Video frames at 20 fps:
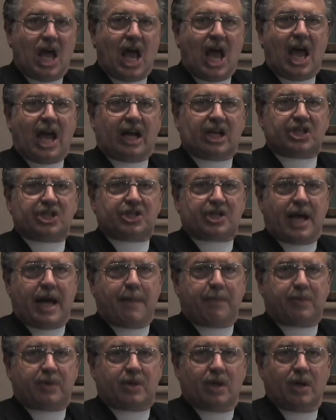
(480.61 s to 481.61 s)

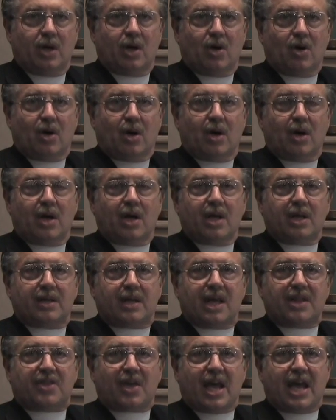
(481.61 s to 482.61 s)
except
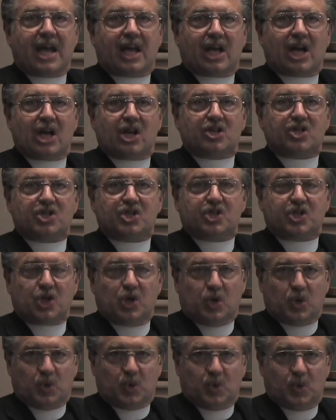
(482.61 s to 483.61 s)
that they can
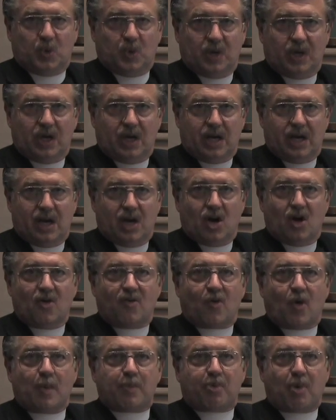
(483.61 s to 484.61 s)
sue
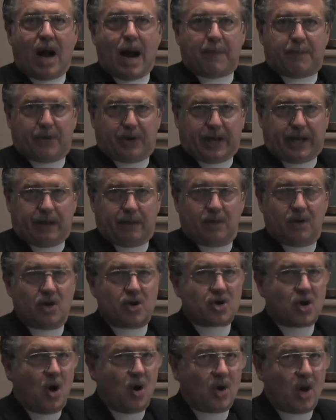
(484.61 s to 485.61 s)
for property.
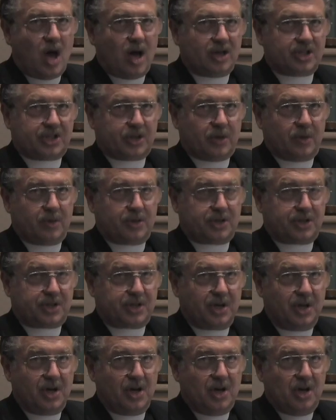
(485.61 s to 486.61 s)
No
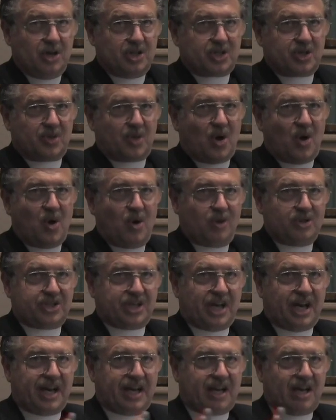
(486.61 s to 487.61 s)
lawsuits. So the whole
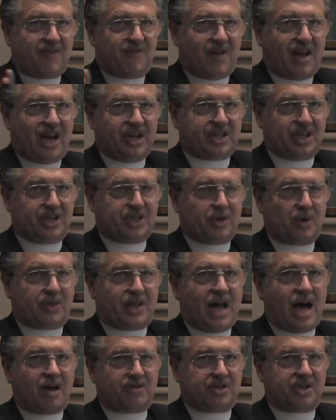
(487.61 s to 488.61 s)
Synod Convention
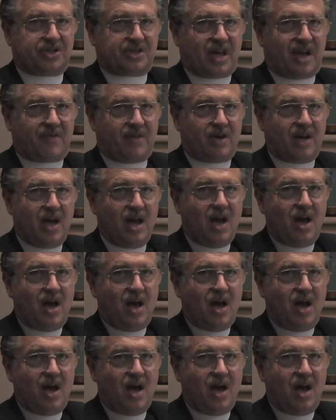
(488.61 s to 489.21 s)
2007